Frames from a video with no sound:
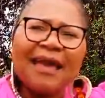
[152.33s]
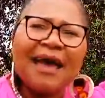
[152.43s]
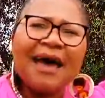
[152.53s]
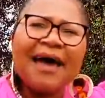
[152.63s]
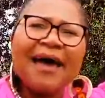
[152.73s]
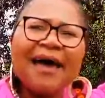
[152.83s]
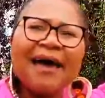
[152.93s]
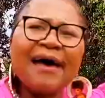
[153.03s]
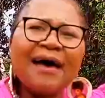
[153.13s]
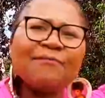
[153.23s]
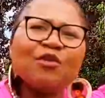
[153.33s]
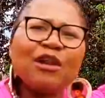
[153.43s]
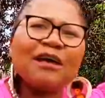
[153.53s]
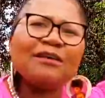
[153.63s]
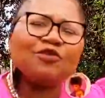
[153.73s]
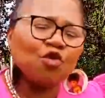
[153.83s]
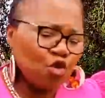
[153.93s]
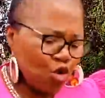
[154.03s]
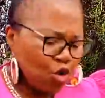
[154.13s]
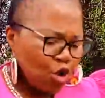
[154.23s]
I'm gonna
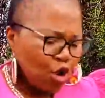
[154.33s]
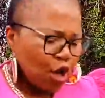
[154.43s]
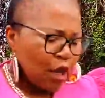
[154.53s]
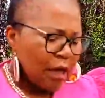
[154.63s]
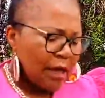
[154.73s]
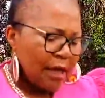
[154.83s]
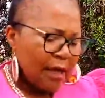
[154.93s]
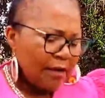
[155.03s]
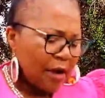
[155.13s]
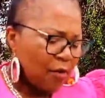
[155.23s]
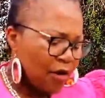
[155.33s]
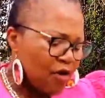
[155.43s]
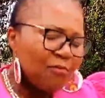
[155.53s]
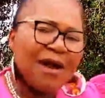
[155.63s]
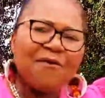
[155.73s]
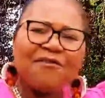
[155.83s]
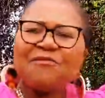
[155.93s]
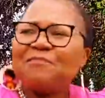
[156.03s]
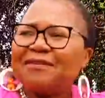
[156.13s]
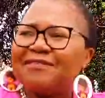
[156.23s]
talk according to my
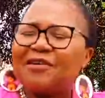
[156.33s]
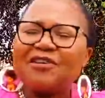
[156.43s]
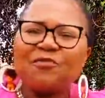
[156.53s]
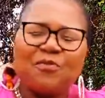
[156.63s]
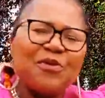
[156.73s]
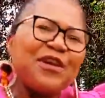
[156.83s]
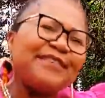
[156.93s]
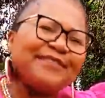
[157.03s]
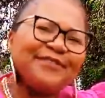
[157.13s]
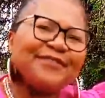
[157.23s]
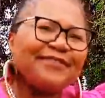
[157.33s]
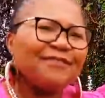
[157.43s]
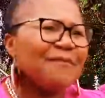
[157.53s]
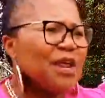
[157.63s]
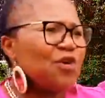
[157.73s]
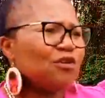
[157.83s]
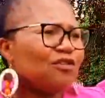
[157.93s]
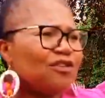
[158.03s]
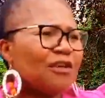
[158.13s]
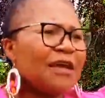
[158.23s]
own personal experience, so this may
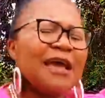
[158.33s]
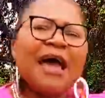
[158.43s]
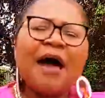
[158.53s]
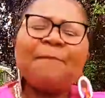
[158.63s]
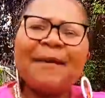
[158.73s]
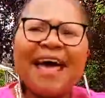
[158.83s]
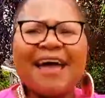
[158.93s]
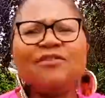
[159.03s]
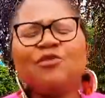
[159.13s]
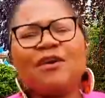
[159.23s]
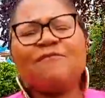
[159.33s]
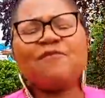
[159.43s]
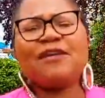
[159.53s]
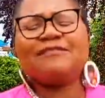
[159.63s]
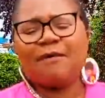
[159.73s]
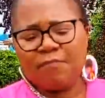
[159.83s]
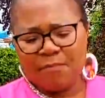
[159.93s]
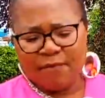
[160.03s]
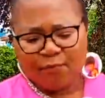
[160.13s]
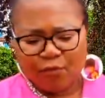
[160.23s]
not apply to everyone. Some
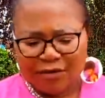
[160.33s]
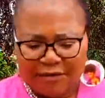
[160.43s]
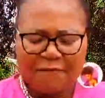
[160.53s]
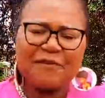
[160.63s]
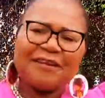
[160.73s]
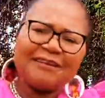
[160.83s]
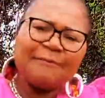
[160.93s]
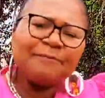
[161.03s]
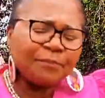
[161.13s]
people have got different